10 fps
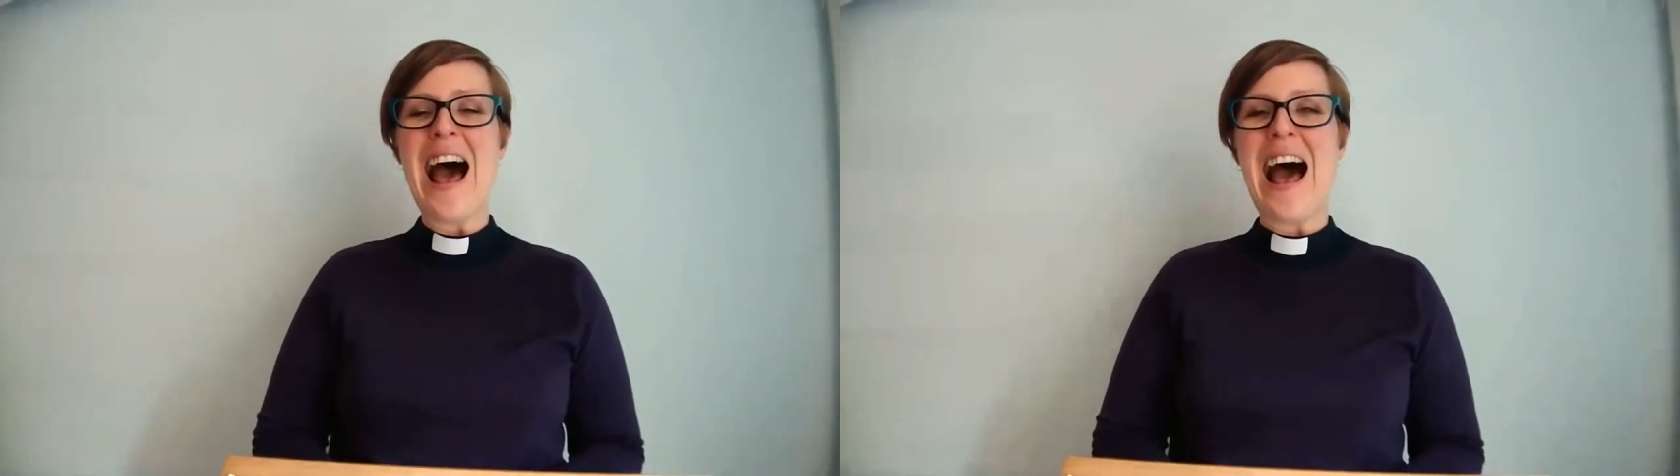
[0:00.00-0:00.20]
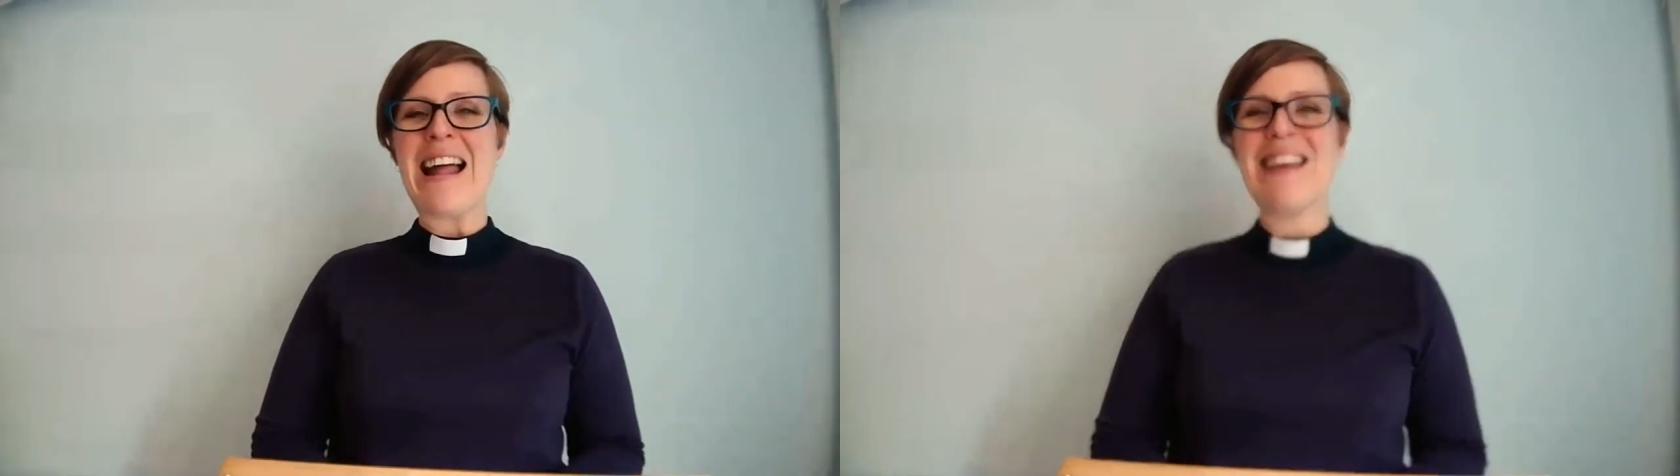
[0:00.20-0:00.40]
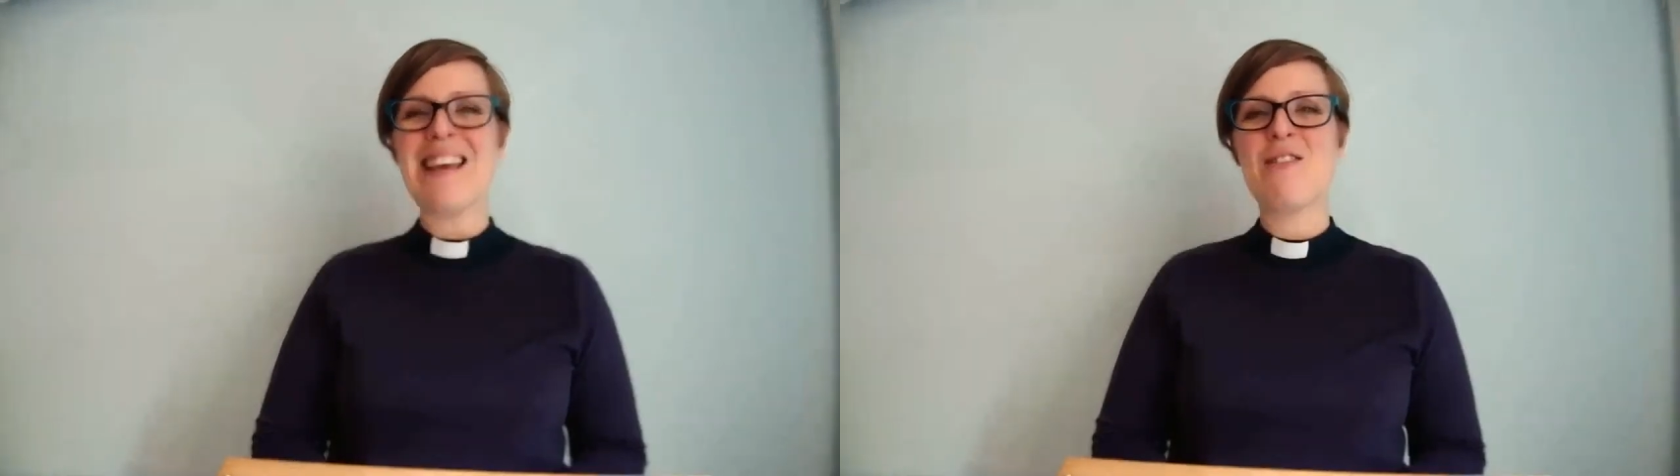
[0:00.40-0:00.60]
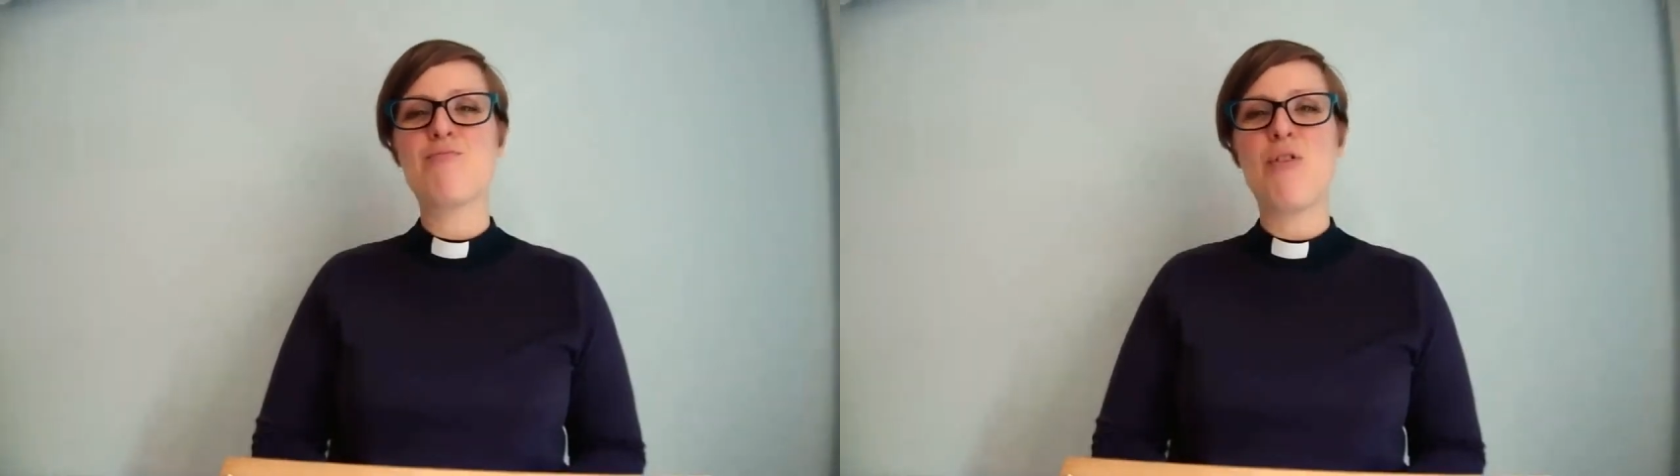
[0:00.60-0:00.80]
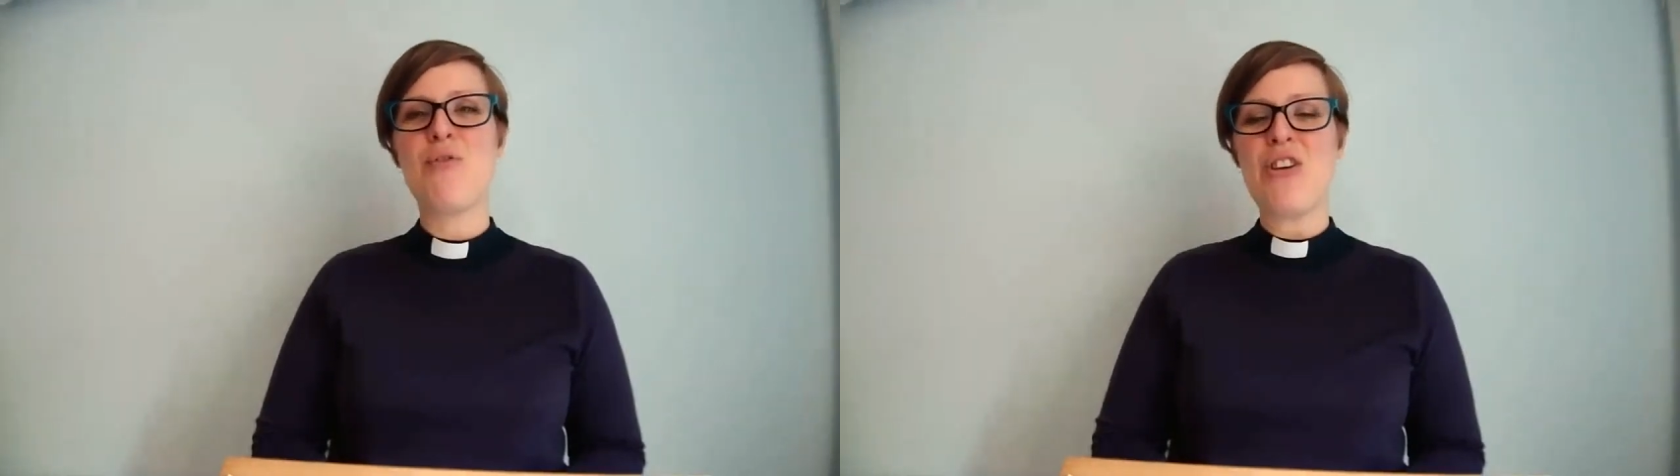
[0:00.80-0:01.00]
and his
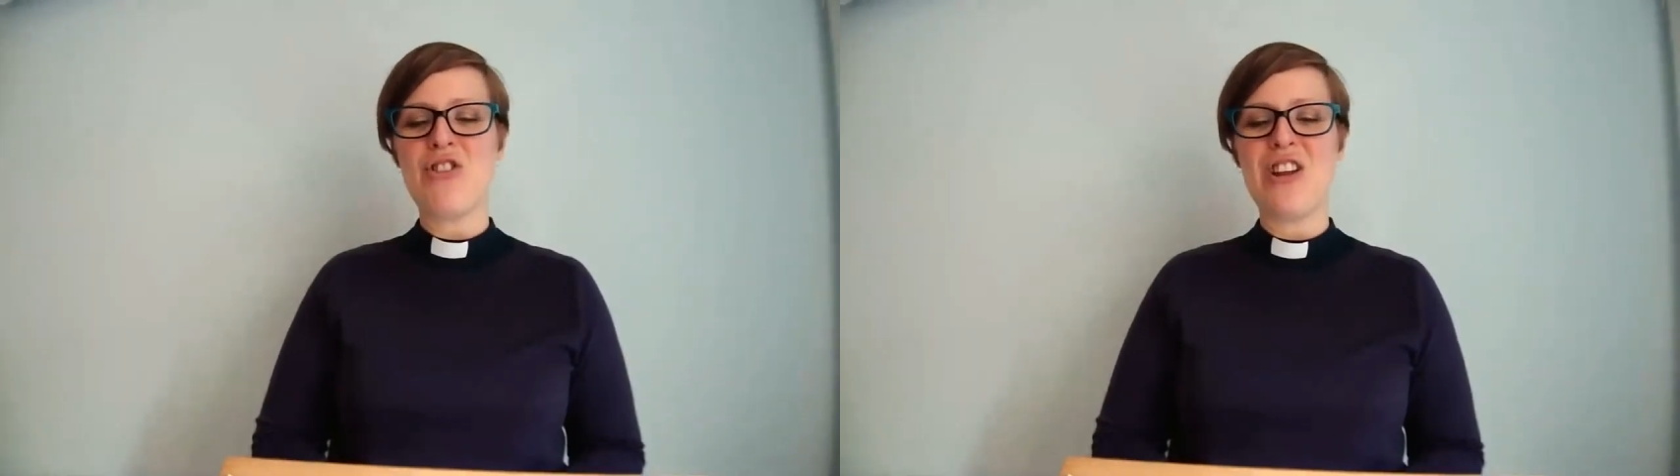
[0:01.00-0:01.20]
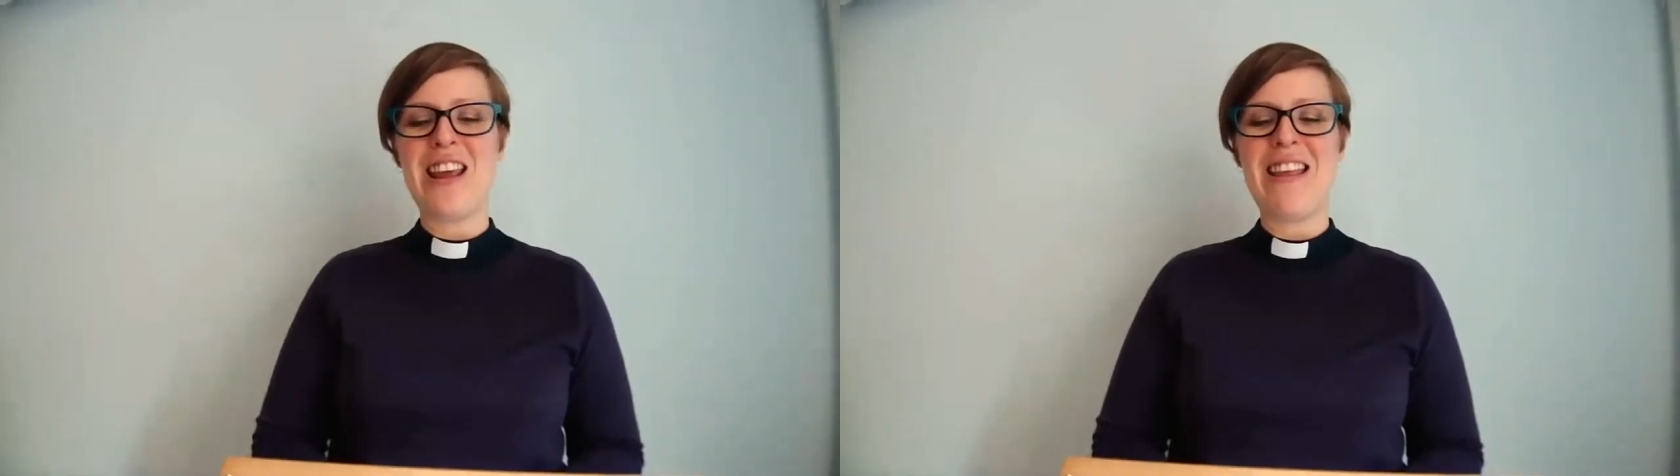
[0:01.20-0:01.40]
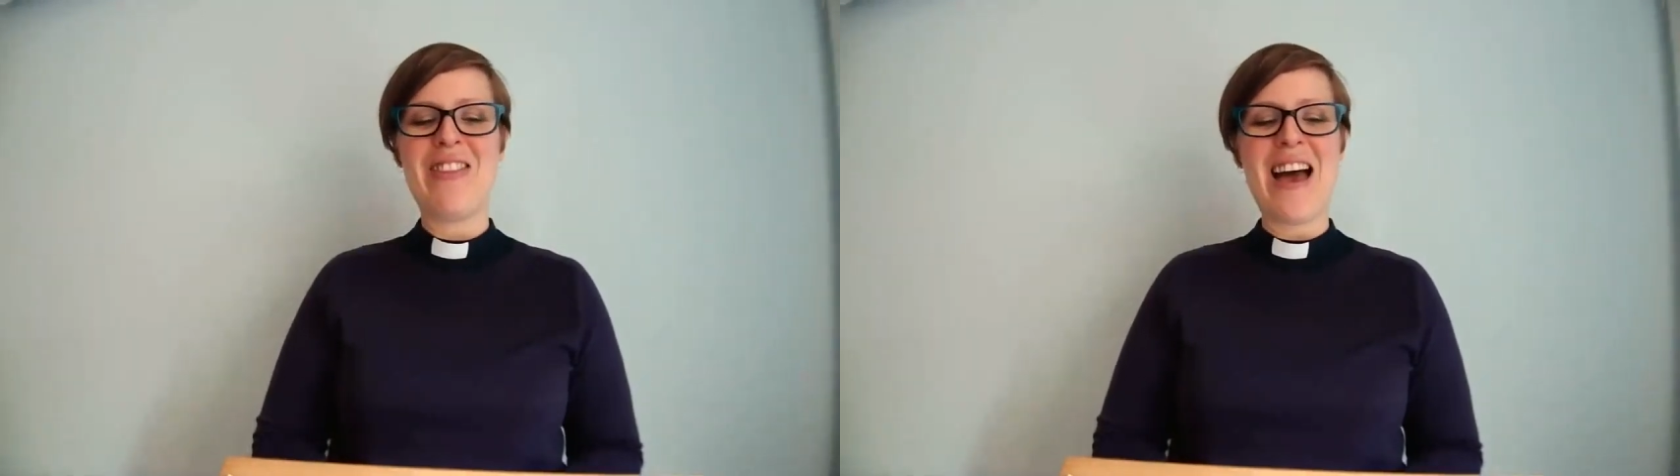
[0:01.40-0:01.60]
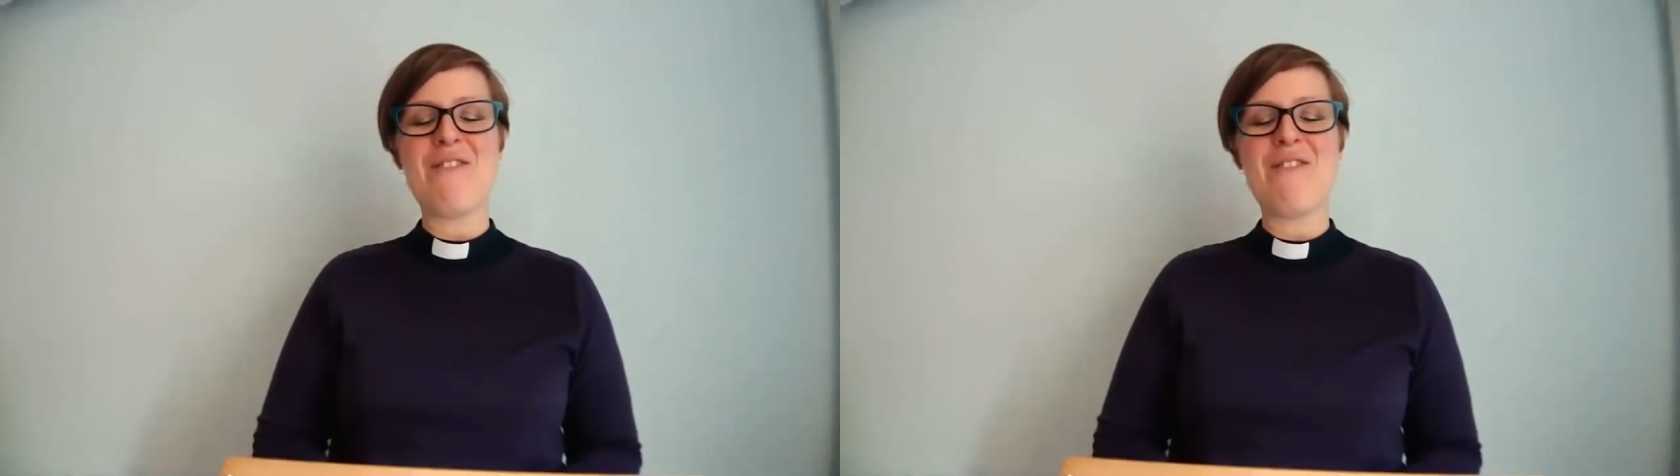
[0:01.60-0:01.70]
provision in the